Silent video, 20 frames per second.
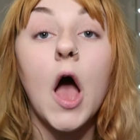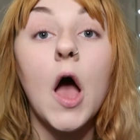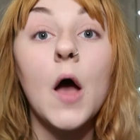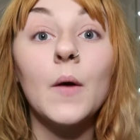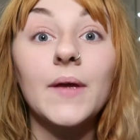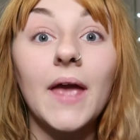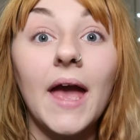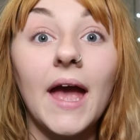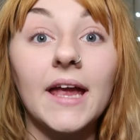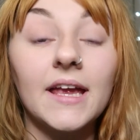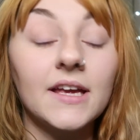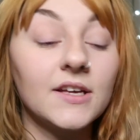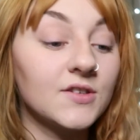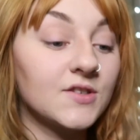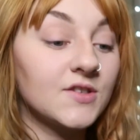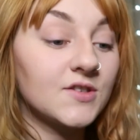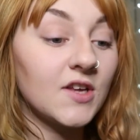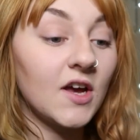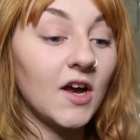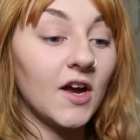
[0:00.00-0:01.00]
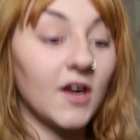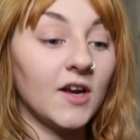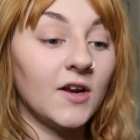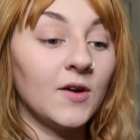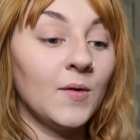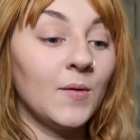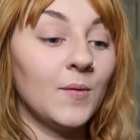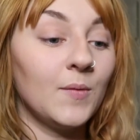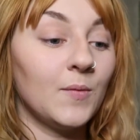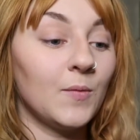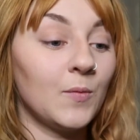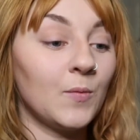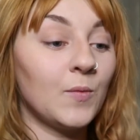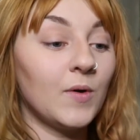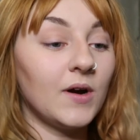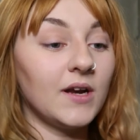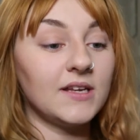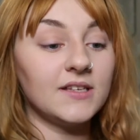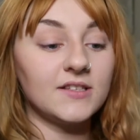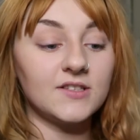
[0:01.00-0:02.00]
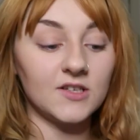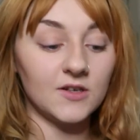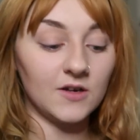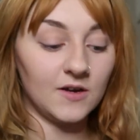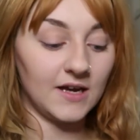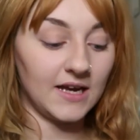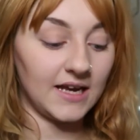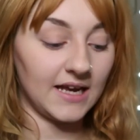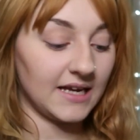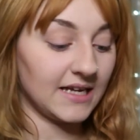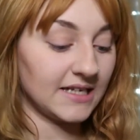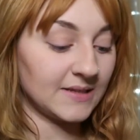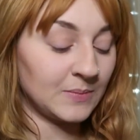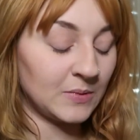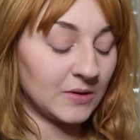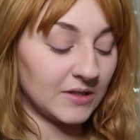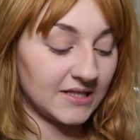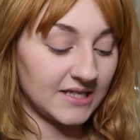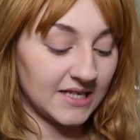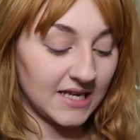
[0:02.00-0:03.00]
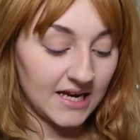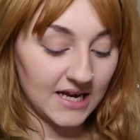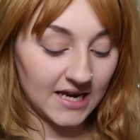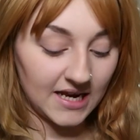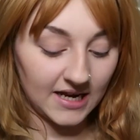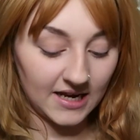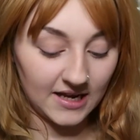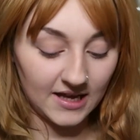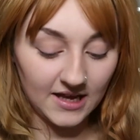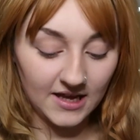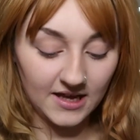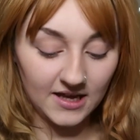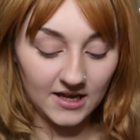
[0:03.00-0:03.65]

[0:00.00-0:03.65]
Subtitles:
Okay, so what he's doing is putting